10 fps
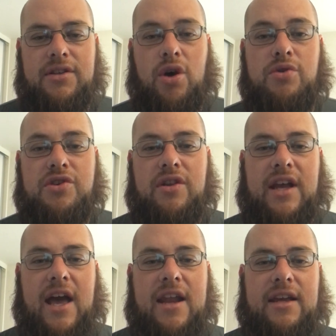those are the
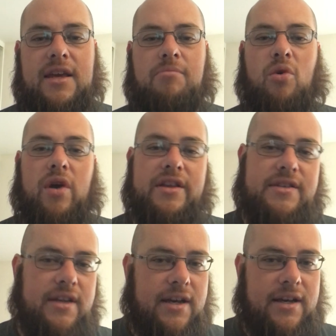kind of key
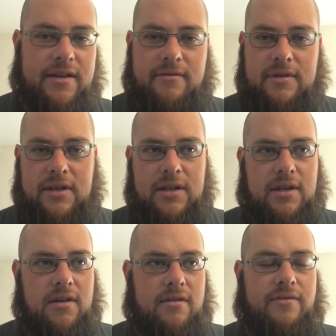points
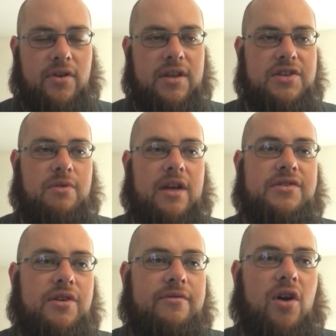for this
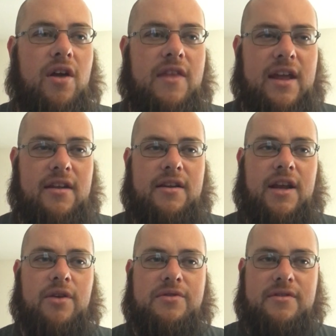round so far. And
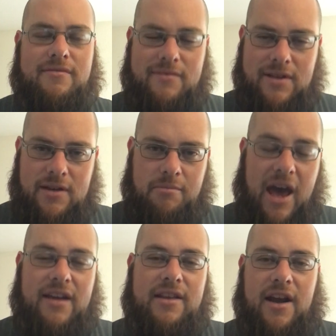then,
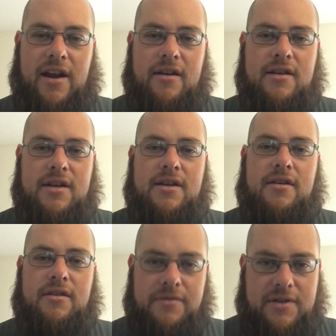back there,
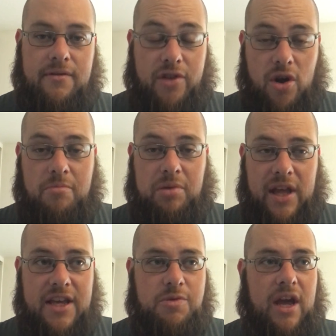third
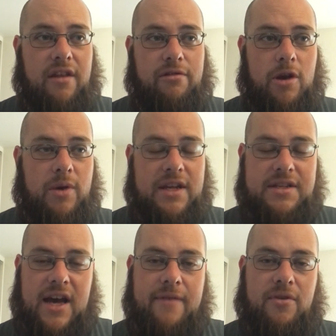place, we got a three-way
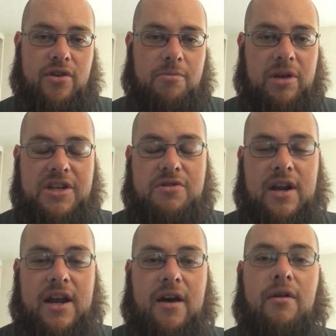tie for third place
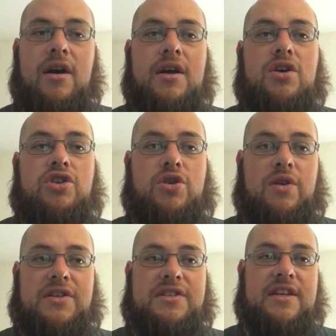right now.
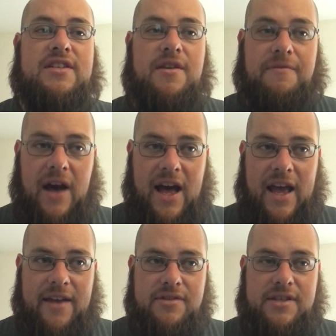Shooting
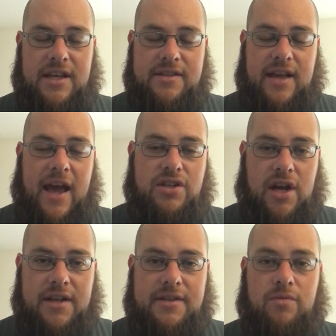65s is Zach
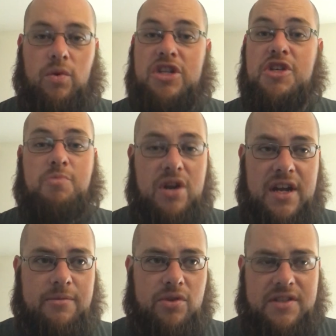Johnson, which is
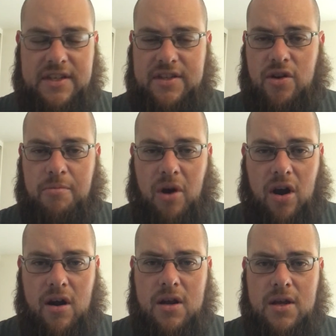predictable. 6 under par.